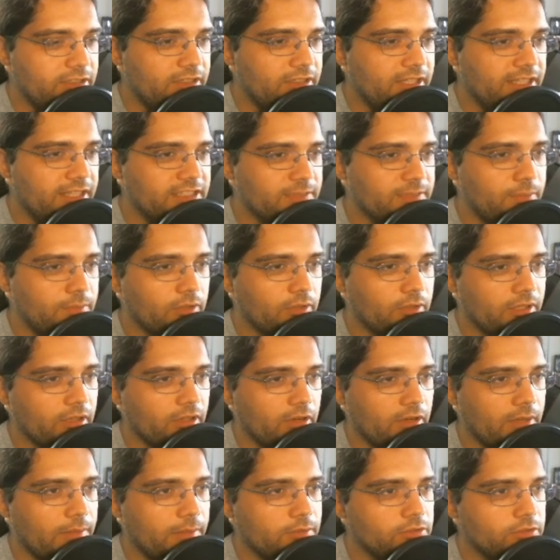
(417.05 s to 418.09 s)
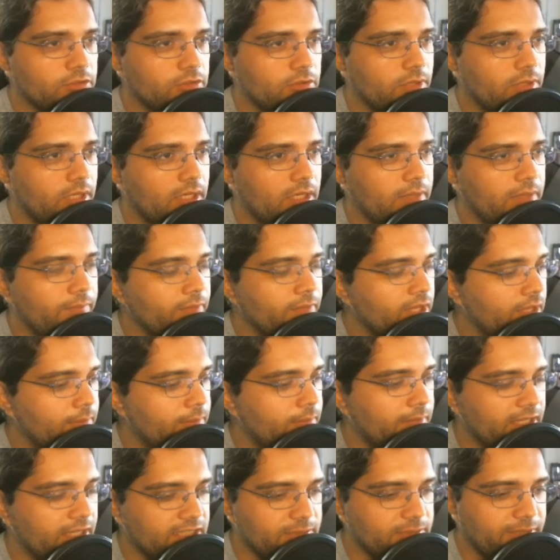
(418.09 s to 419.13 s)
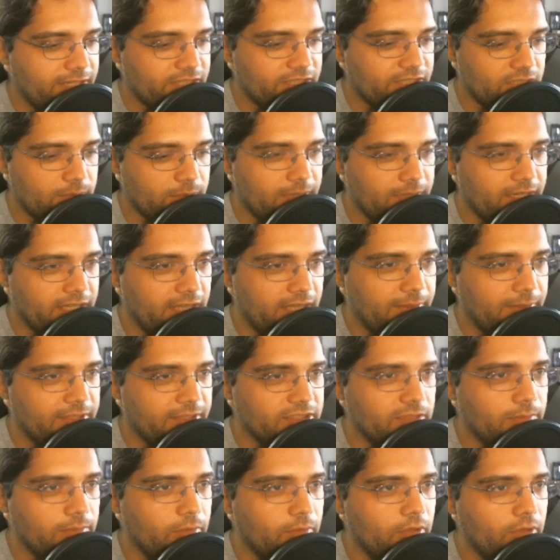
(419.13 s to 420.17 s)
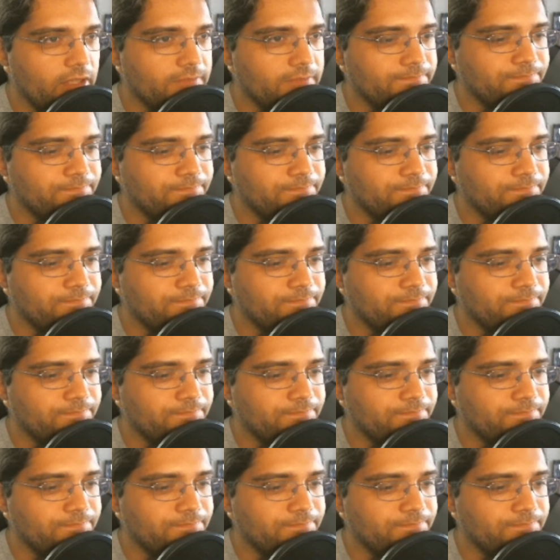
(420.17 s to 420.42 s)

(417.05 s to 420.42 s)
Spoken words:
to get support and are able to make a splash in the metagame at some point.